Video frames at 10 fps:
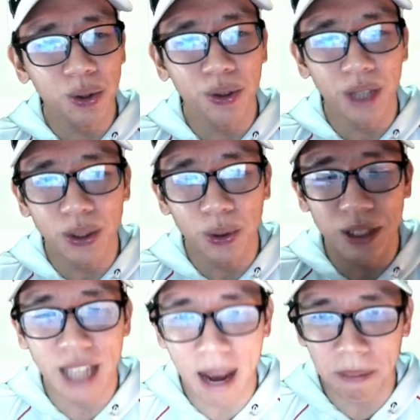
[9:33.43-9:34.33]
to reduce
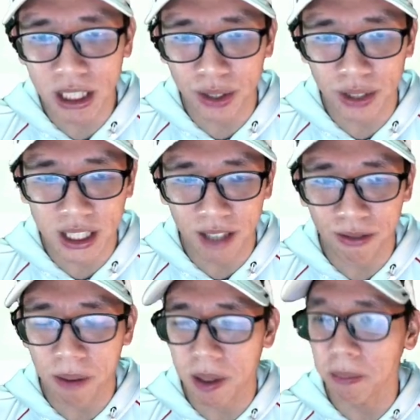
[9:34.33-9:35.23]
damage you receive
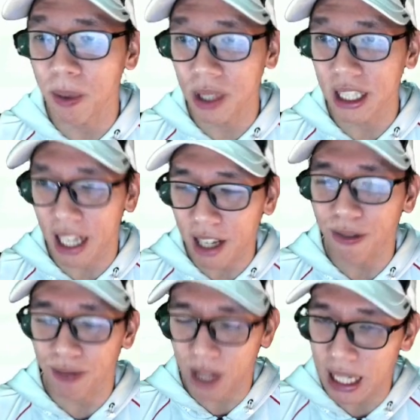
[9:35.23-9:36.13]
from the opponent if